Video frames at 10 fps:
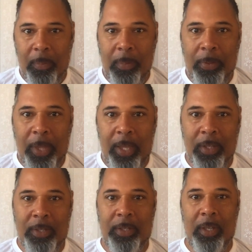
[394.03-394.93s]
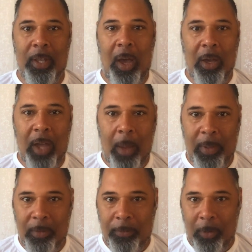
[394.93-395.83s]
things that are
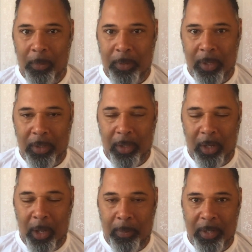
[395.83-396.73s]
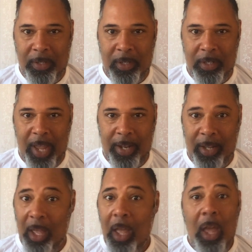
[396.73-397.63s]
coming from the globalist
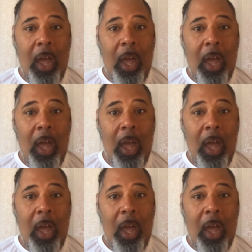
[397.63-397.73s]
agenda.